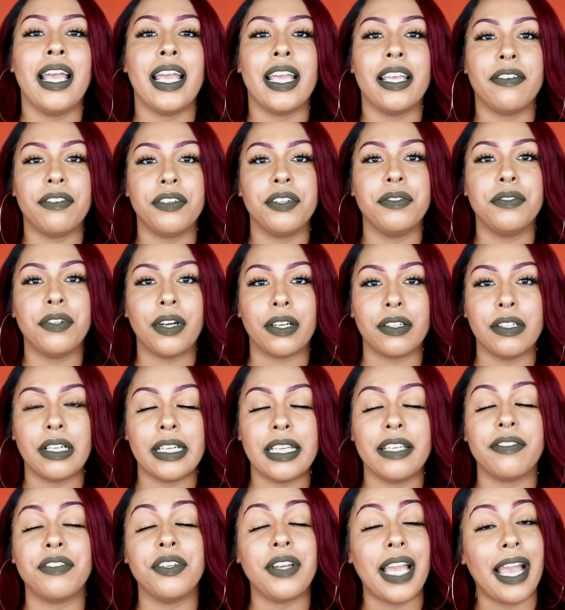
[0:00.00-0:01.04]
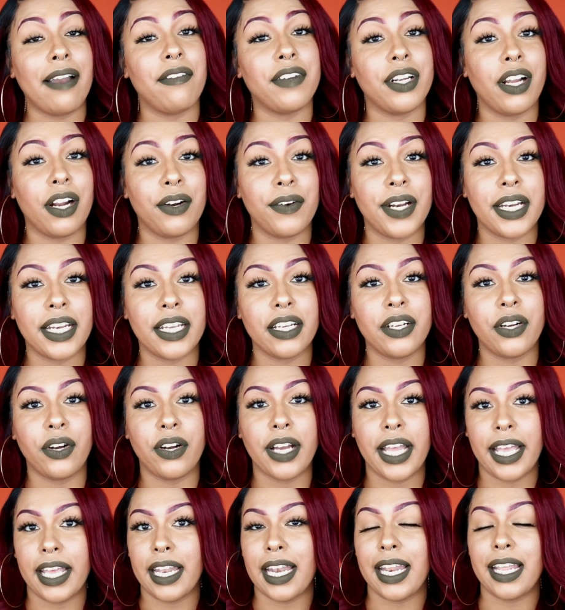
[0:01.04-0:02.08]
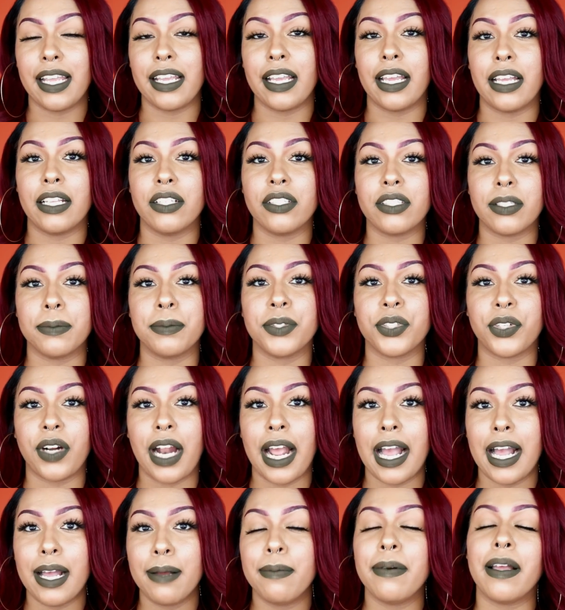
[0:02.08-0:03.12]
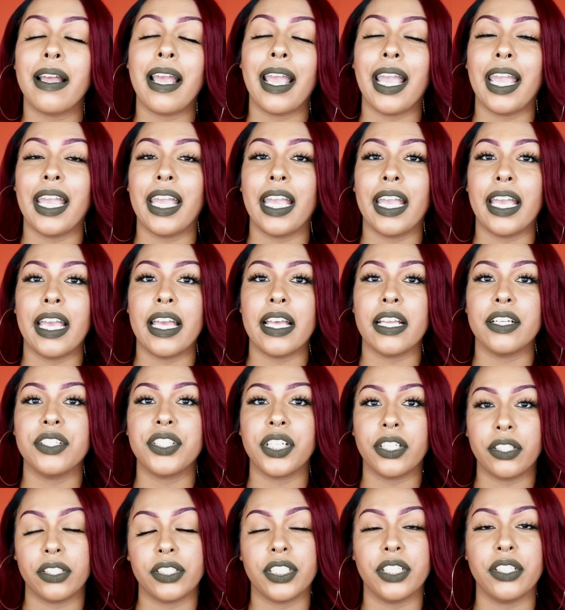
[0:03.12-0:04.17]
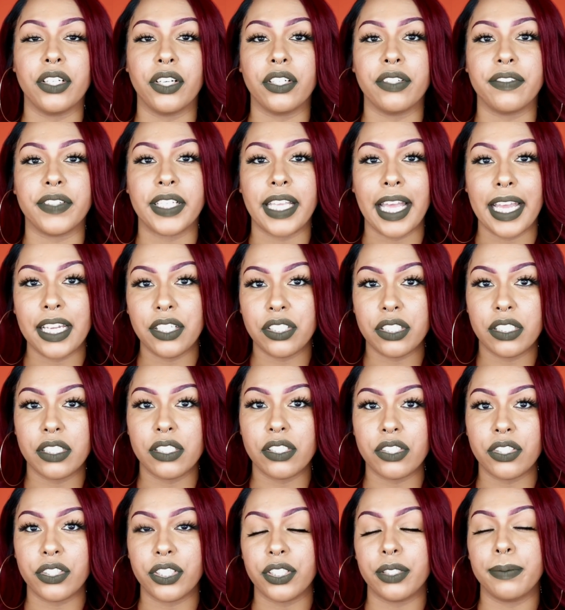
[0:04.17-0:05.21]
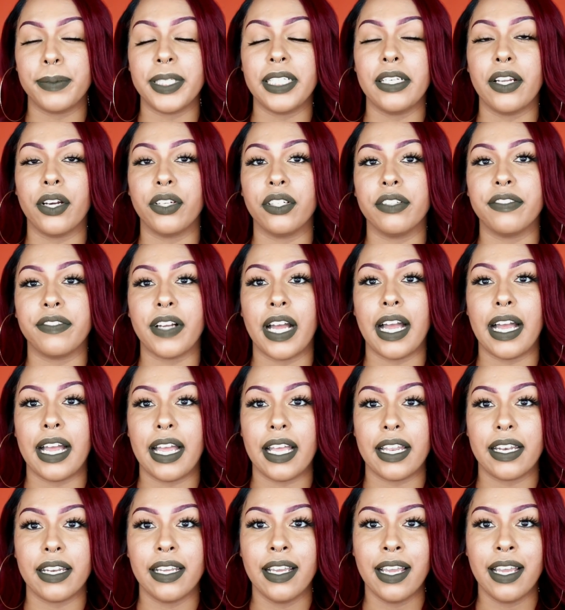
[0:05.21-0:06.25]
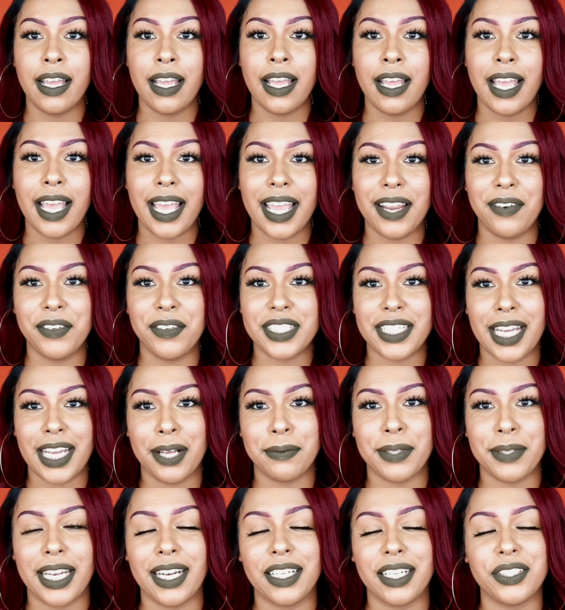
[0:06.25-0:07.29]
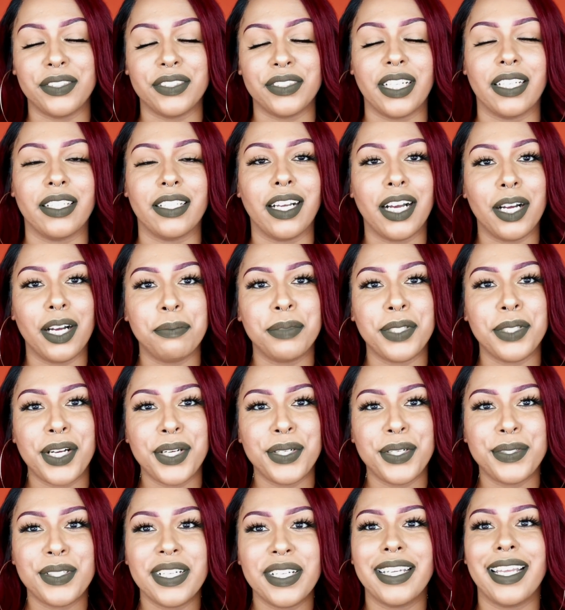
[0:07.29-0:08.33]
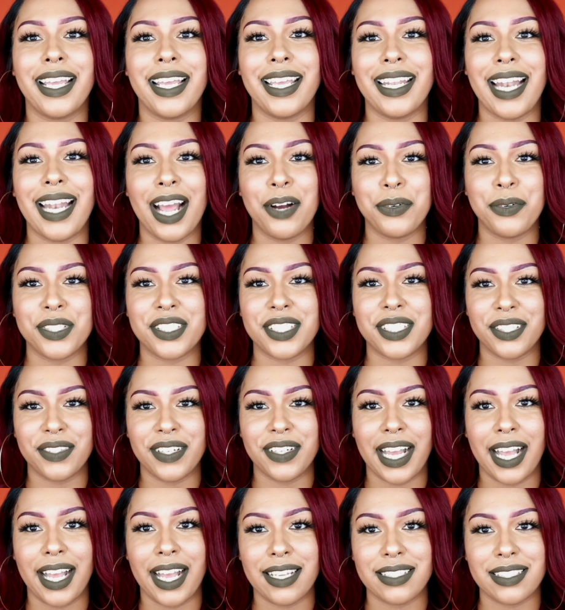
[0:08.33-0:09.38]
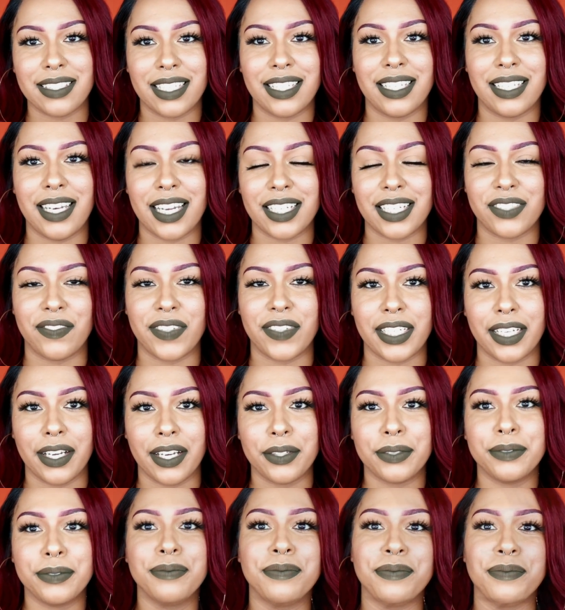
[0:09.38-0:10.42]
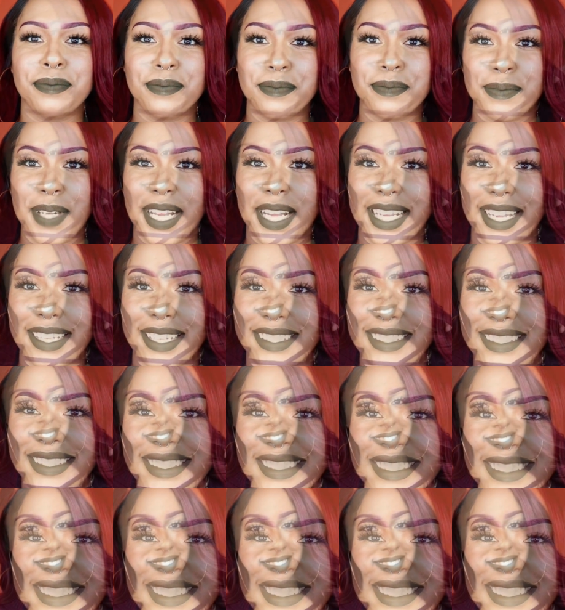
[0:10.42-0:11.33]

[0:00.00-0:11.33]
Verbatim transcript: If you haven't already, go ahead and subscribe and turn on your notifications so you'll be notified every time that I do another upload, and I will see you guys in the next video. Bye guys.